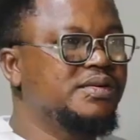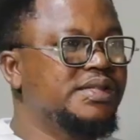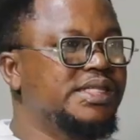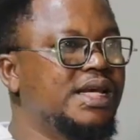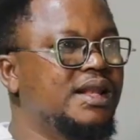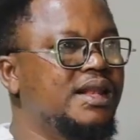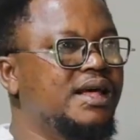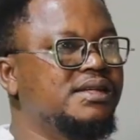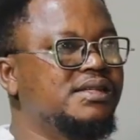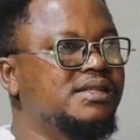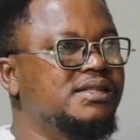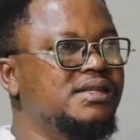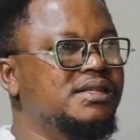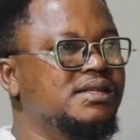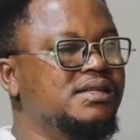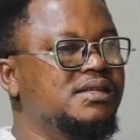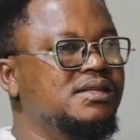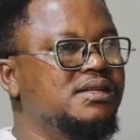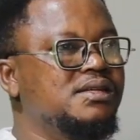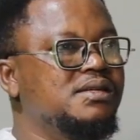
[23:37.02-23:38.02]
you tell us
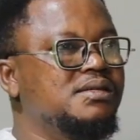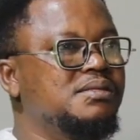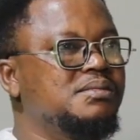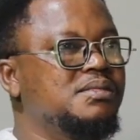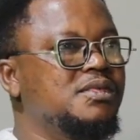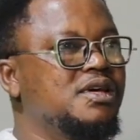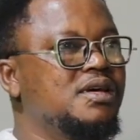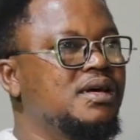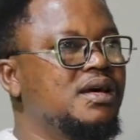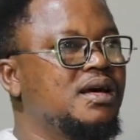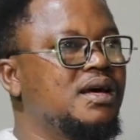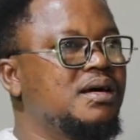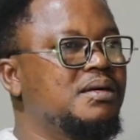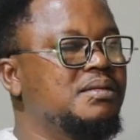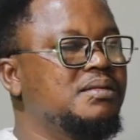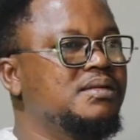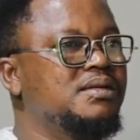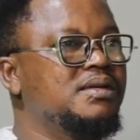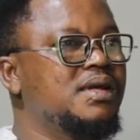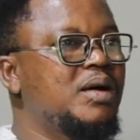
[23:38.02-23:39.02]
the
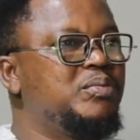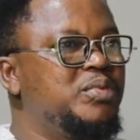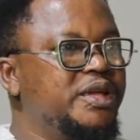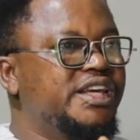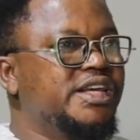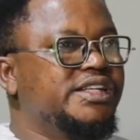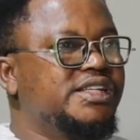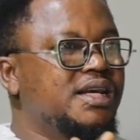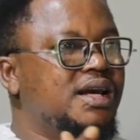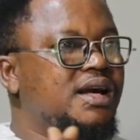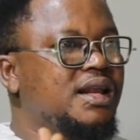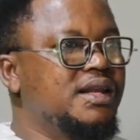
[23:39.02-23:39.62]
application